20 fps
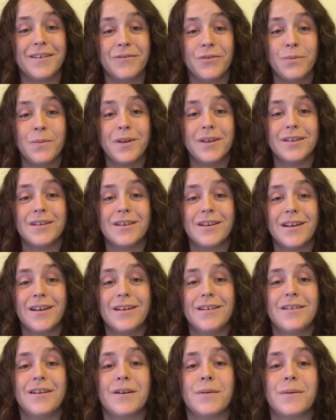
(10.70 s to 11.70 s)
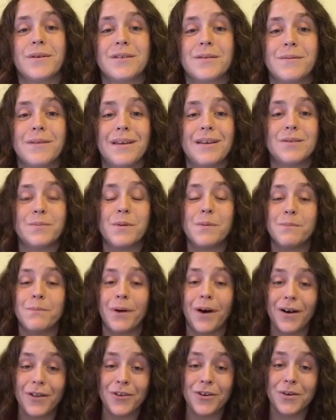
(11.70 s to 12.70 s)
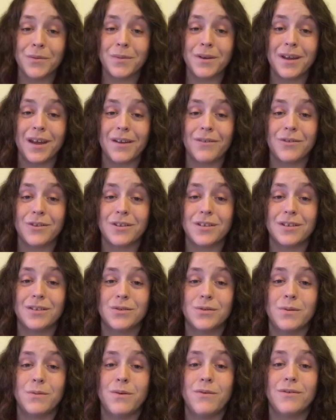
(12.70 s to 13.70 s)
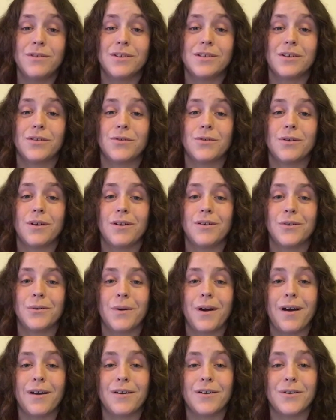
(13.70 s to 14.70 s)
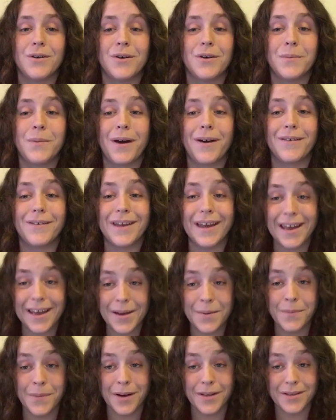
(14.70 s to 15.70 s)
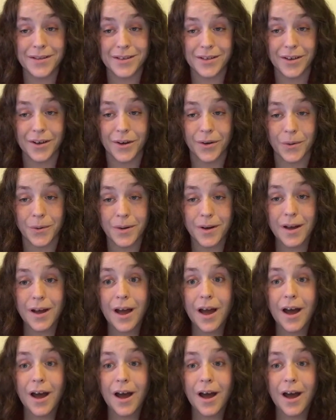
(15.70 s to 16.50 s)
a few minutes today to talk about something that has been bothering me ever since we moved to Southern Colorado about 8 months ago,